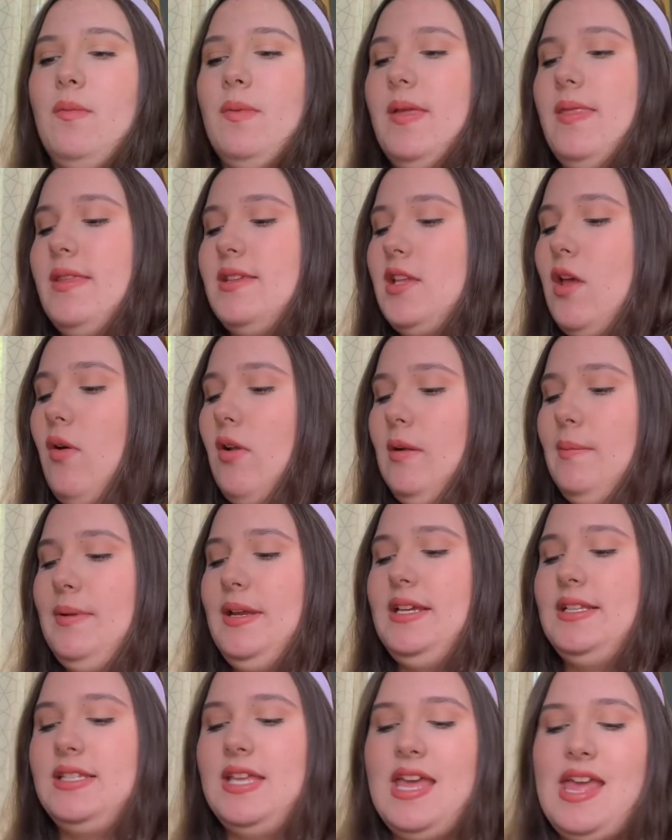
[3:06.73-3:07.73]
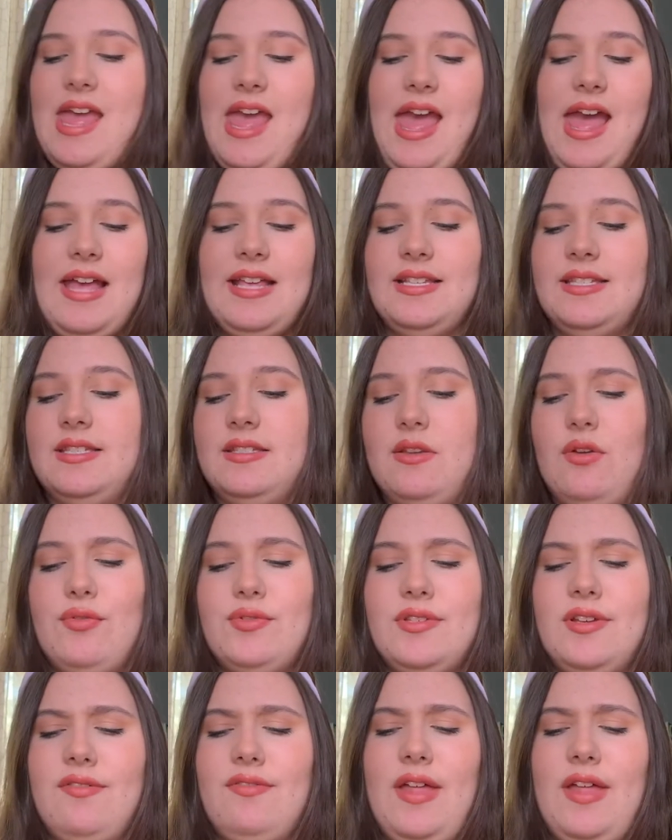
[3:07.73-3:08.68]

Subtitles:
And the Saltwater Breeze has notes of